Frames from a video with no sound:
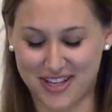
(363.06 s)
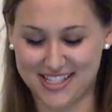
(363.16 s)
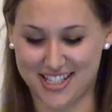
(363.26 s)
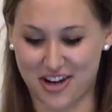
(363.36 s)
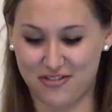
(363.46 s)

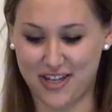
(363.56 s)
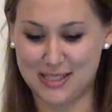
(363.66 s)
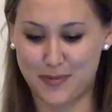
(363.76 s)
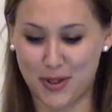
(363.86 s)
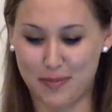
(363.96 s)
weeks ago,
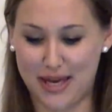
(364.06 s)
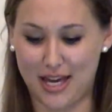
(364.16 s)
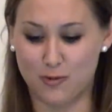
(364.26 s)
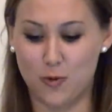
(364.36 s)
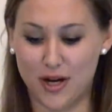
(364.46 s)
Facebook
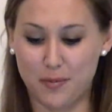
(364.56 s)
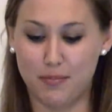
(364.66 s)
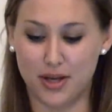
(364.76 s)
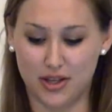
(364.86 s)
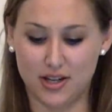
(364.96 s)
paid $1
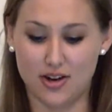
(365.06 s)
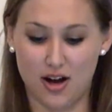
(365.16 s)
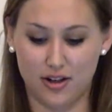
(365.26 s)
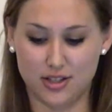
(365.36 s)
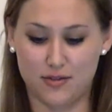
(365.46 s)
billion
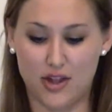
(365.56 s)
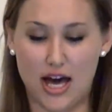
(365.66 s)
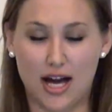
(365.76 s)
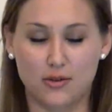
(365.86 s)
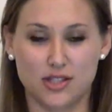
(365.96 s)
for the
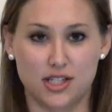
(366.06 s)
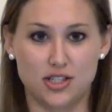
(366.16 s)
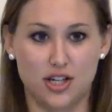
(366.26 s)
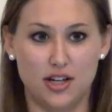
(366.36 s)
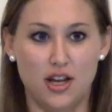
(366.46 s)

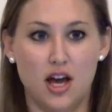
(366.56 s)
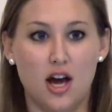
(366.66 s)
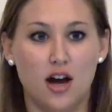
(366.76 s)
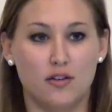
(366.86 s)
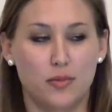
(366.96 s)
acquisition
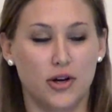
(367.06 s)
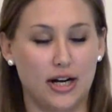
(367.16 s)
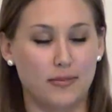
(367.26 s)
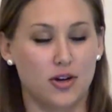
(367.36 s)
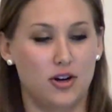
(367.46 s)
of a
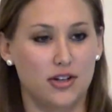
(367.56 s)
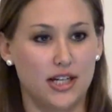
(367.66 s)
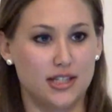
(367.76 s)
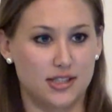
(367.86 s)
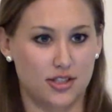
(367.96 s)
program
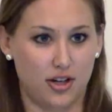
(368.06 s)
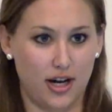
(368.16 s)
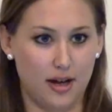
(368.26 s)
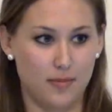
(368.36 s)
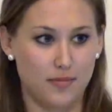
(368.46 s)
called
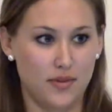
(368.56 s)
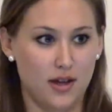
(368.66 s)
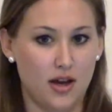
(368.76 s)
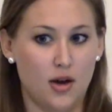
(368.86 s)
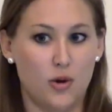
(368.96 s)
Instagram,
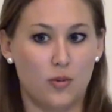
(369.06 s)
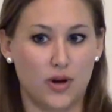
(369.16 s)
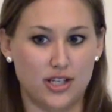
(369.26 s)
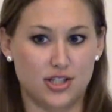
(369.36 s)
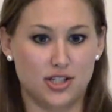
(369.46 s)

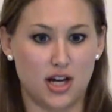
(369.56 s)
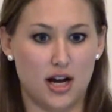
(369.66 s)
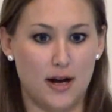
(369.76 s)
which